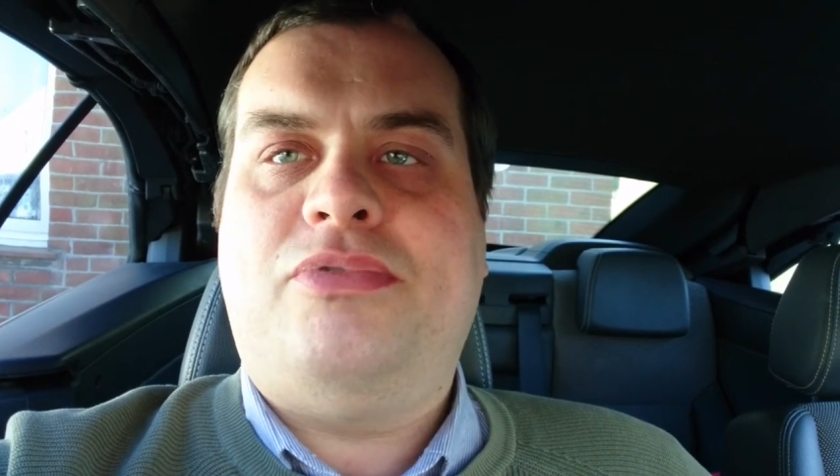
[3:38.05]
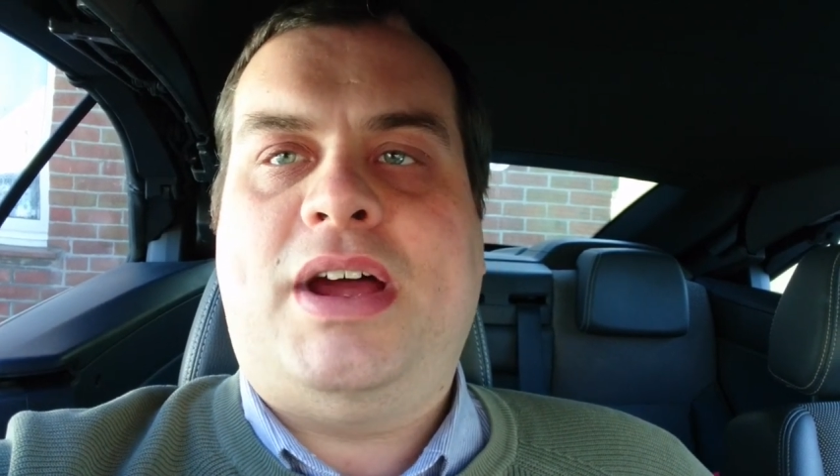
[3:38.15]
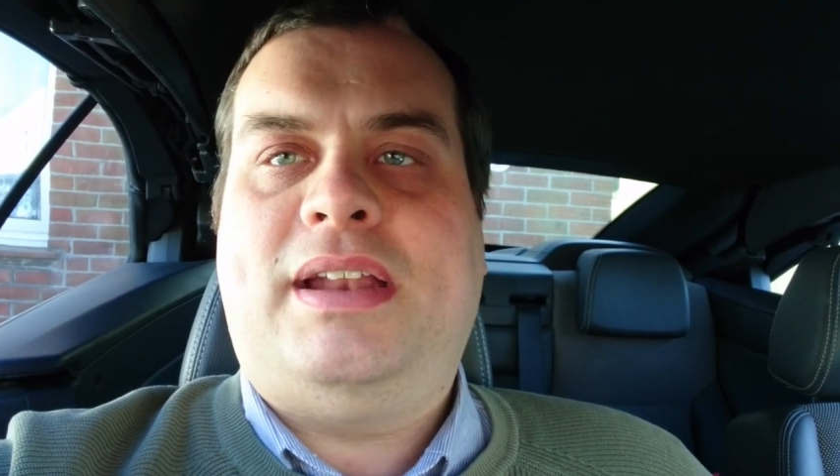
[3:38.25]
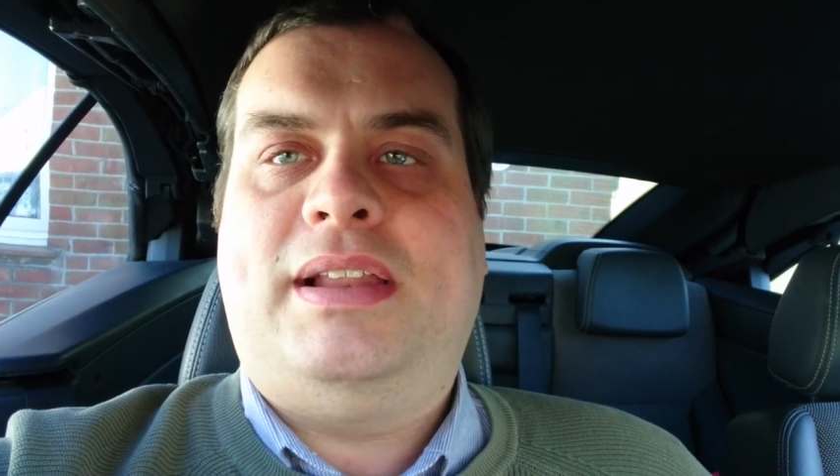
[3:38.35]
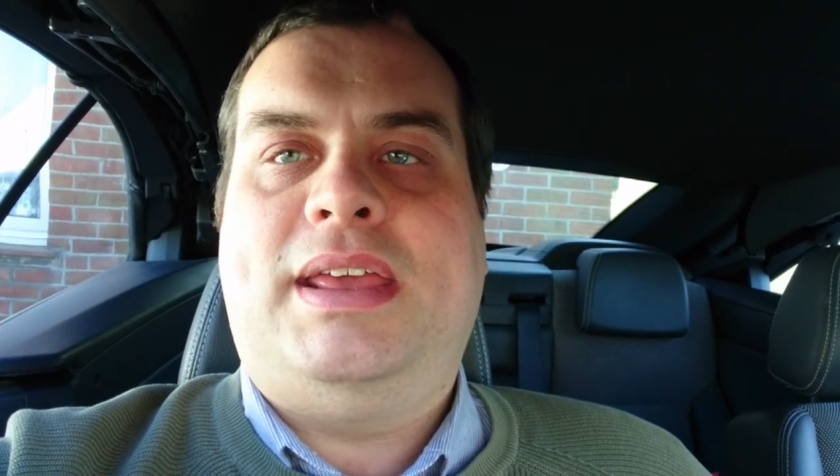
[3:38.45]

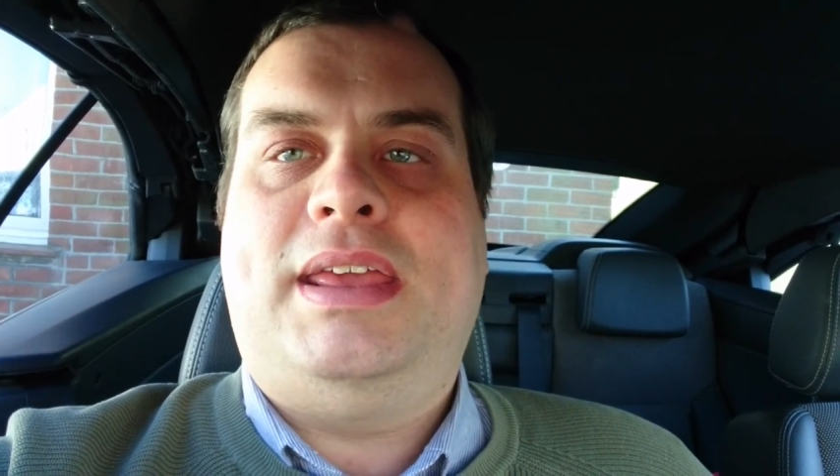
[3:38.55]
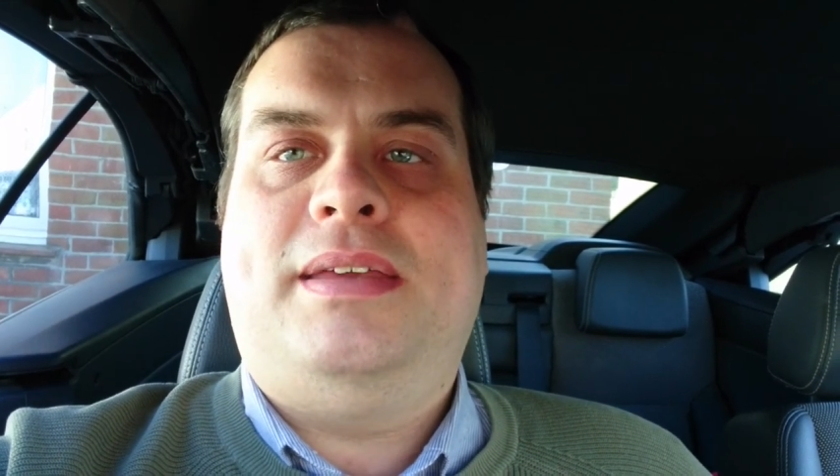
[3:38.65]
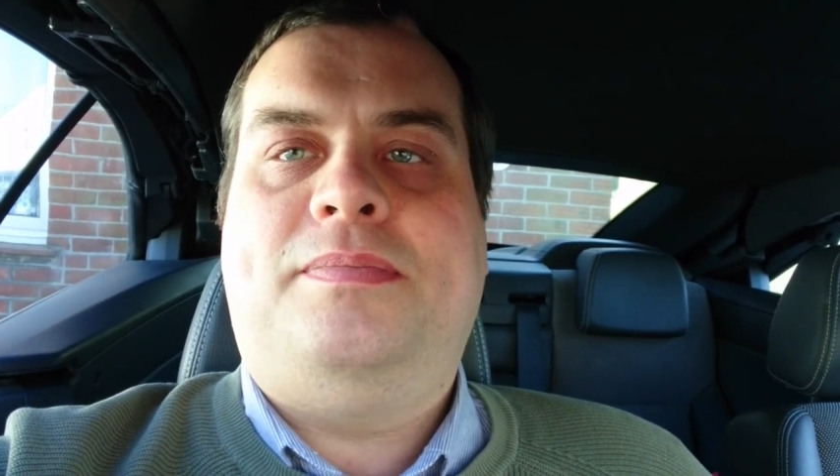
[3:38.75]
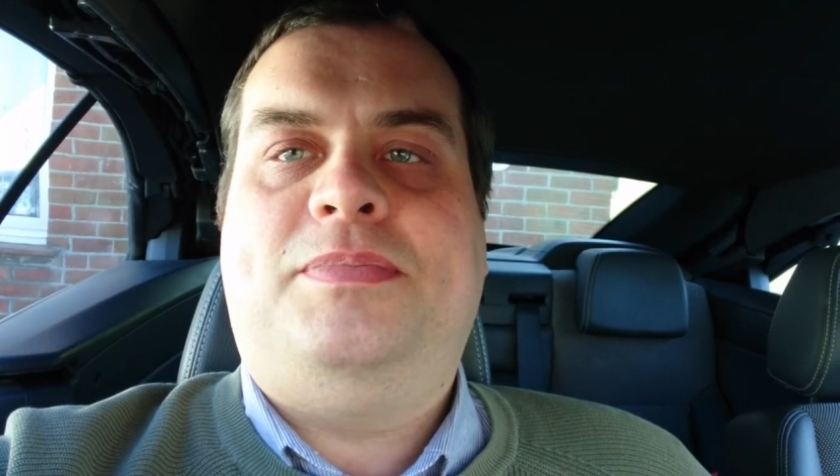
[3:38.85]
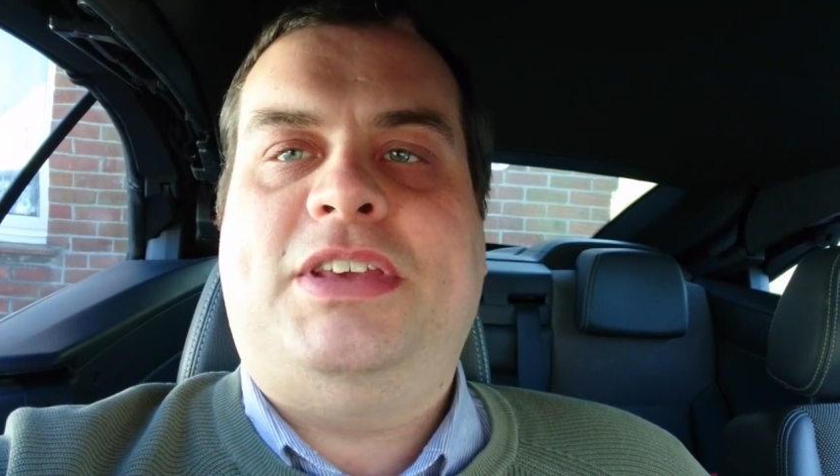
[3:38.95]

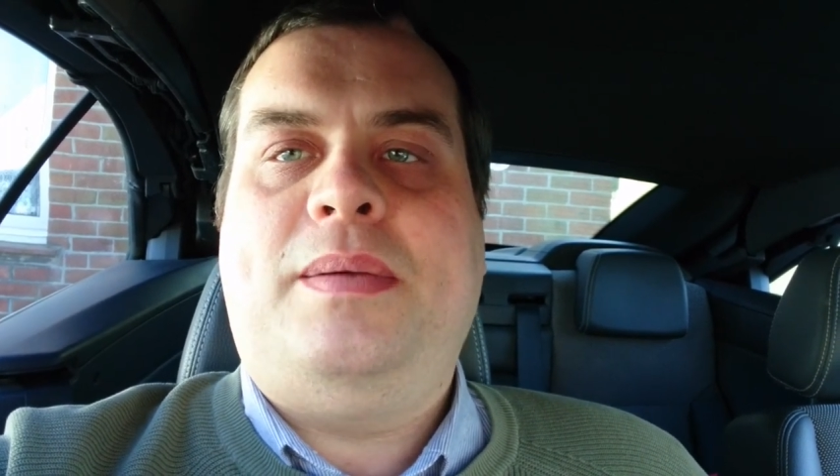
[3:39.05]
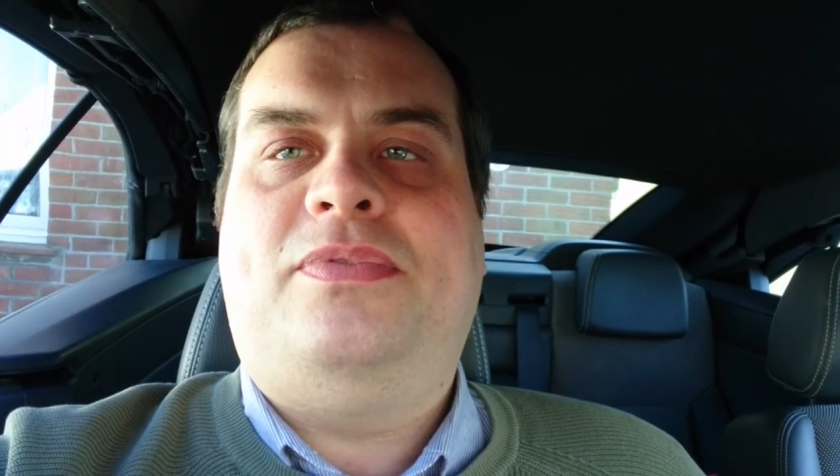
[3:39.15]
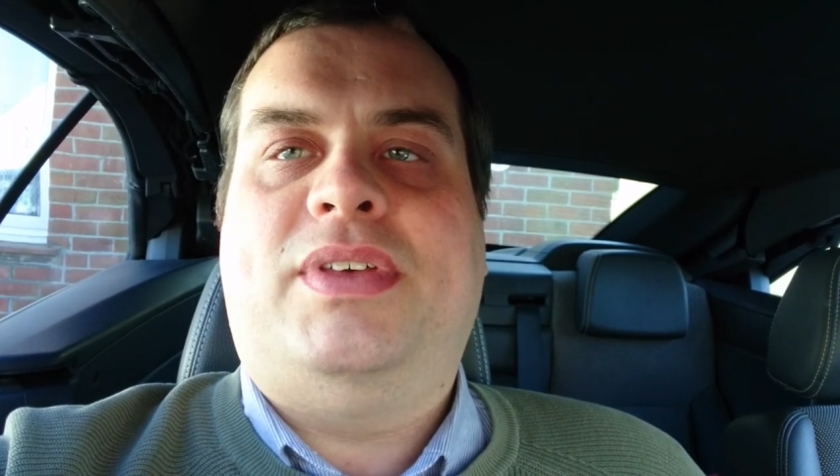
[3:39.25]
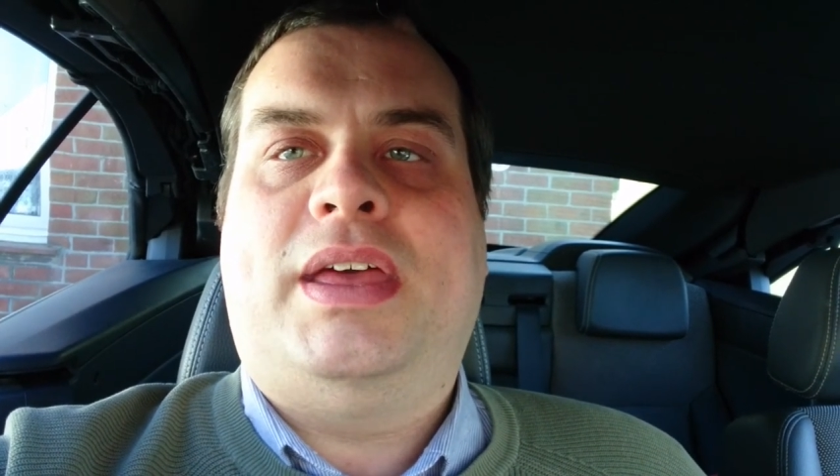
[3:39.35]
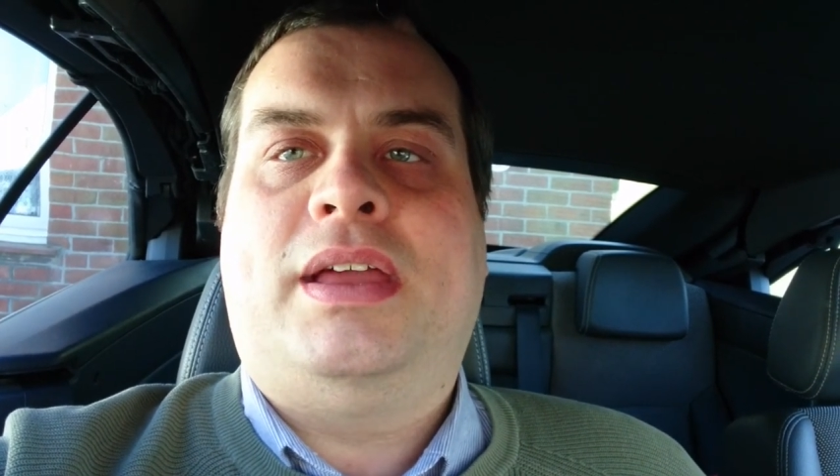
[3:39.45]
Bradley, same
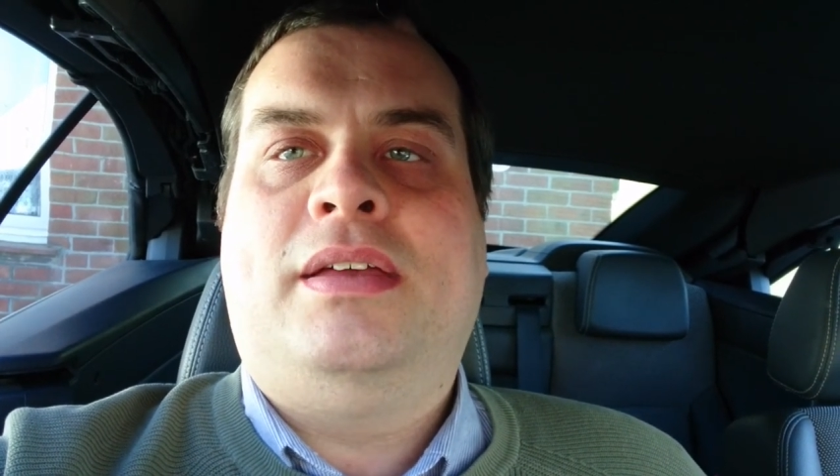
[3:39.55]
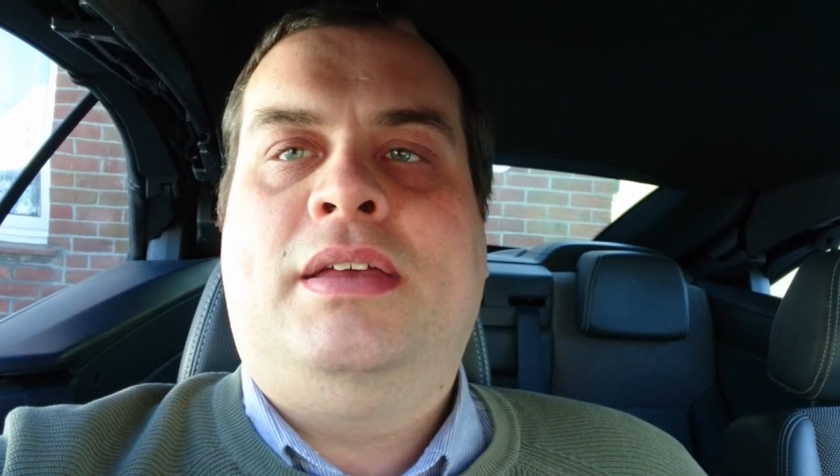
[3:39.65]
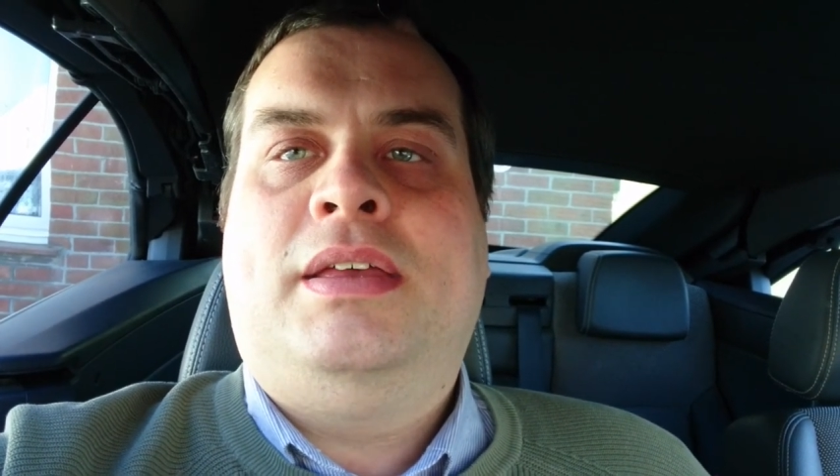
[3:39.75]
thing,